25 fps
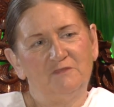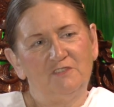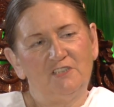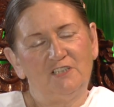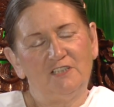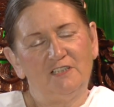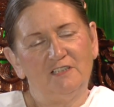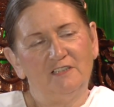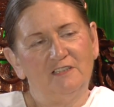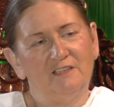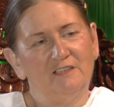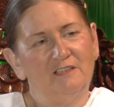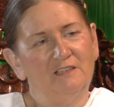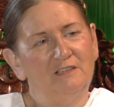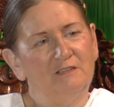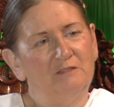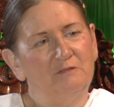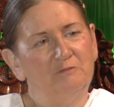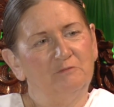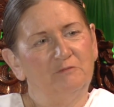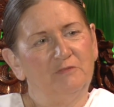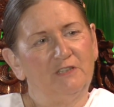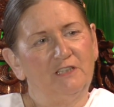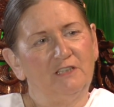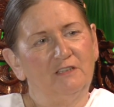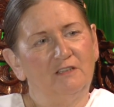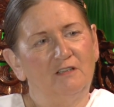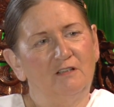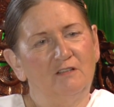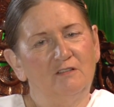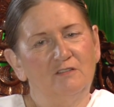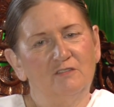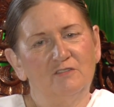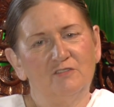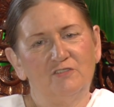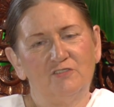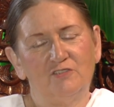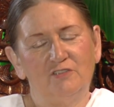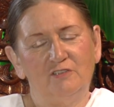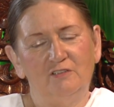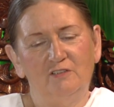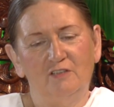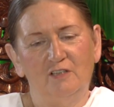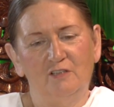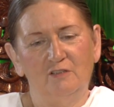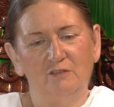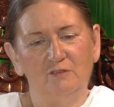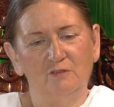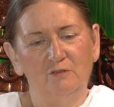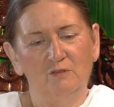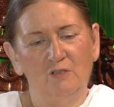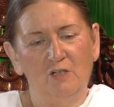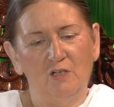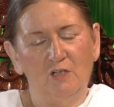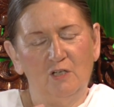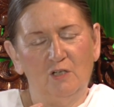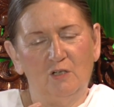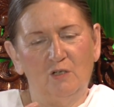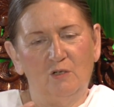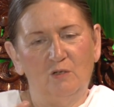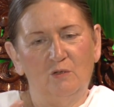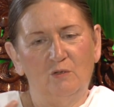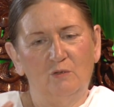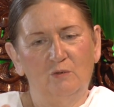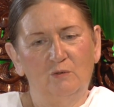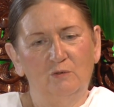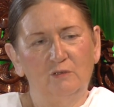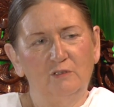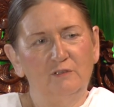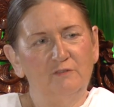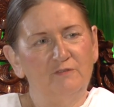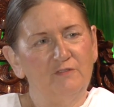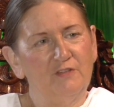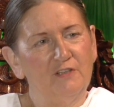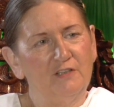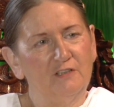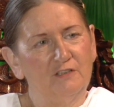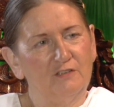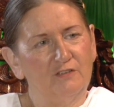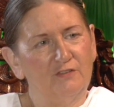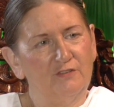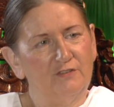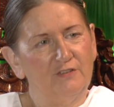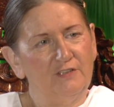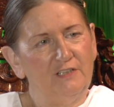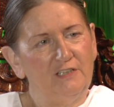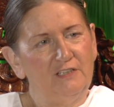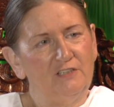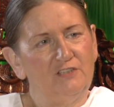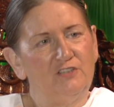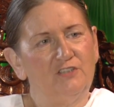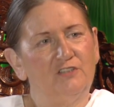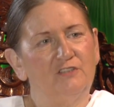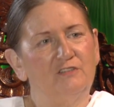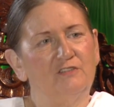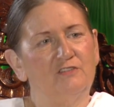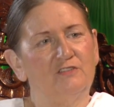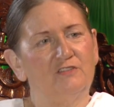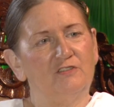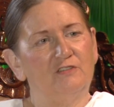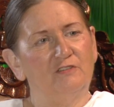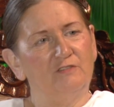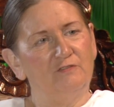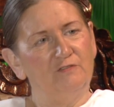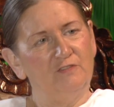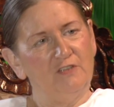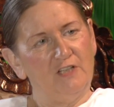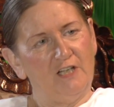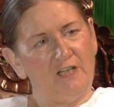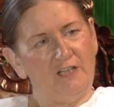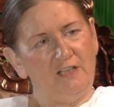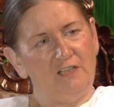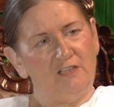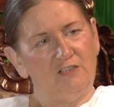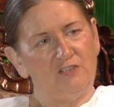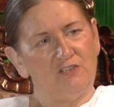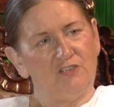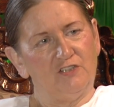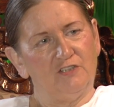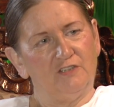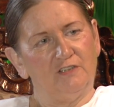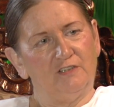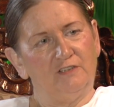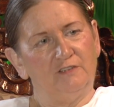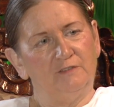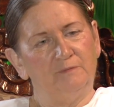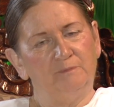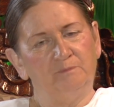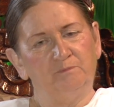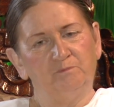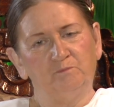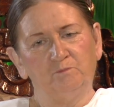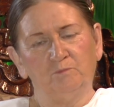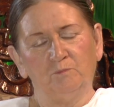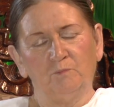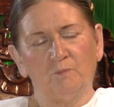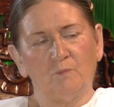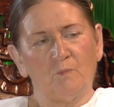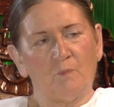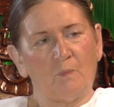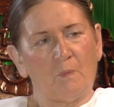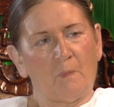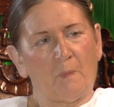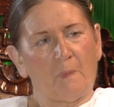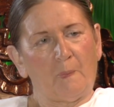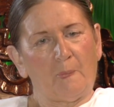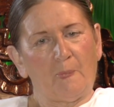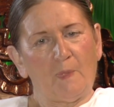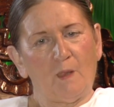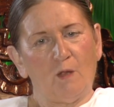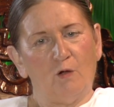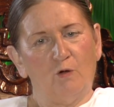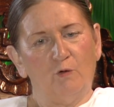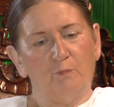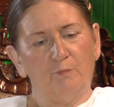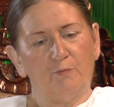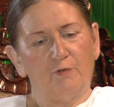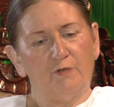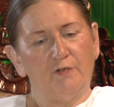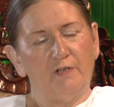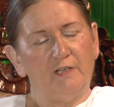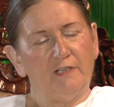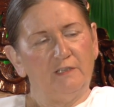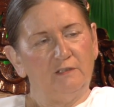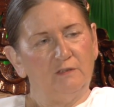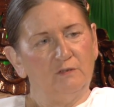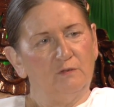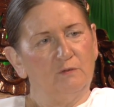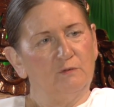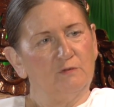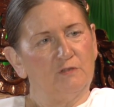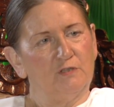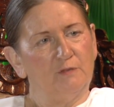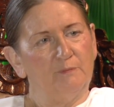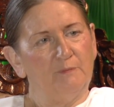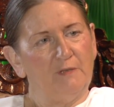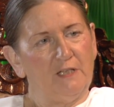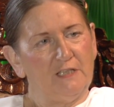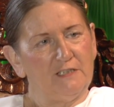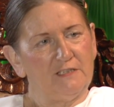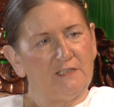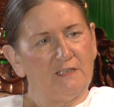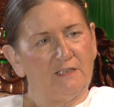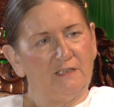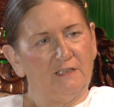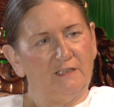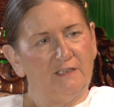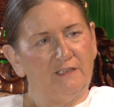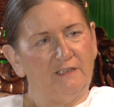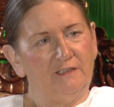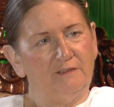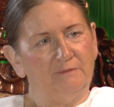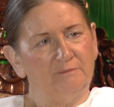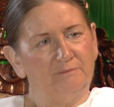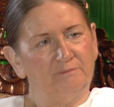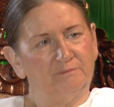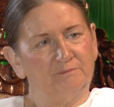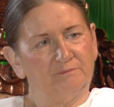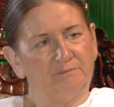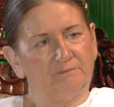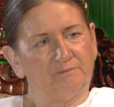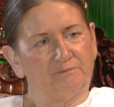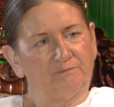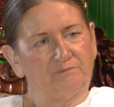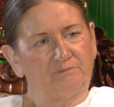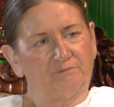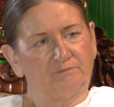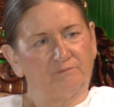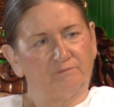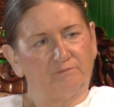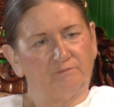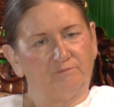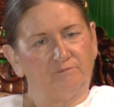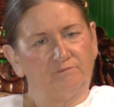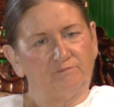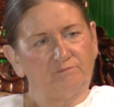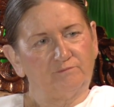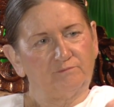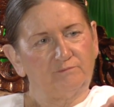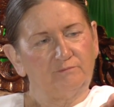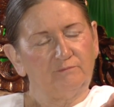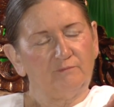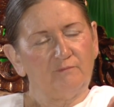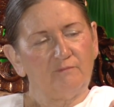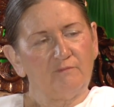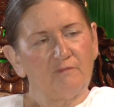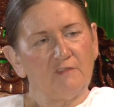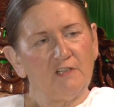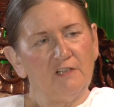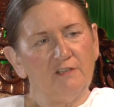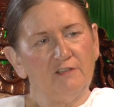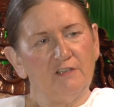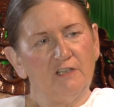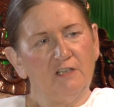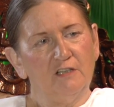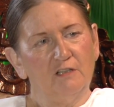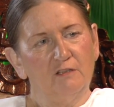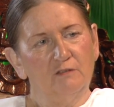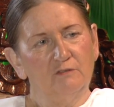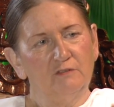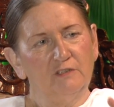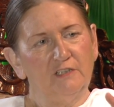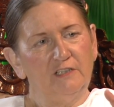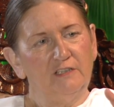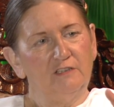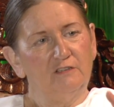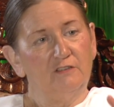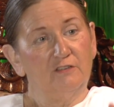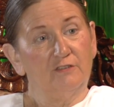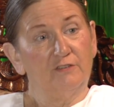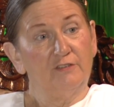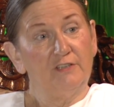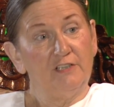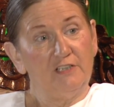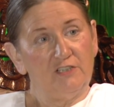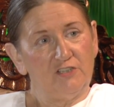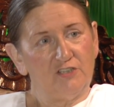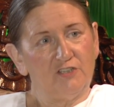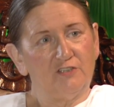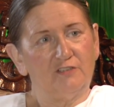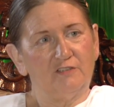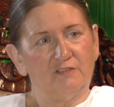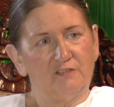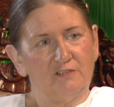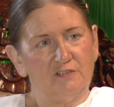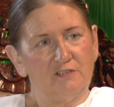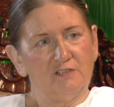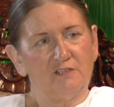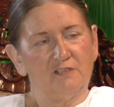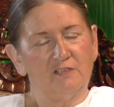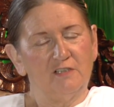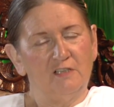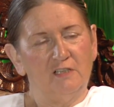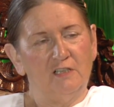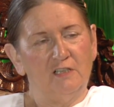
deer, because, you know, all of the creatures of nature operate automatically. The only creatures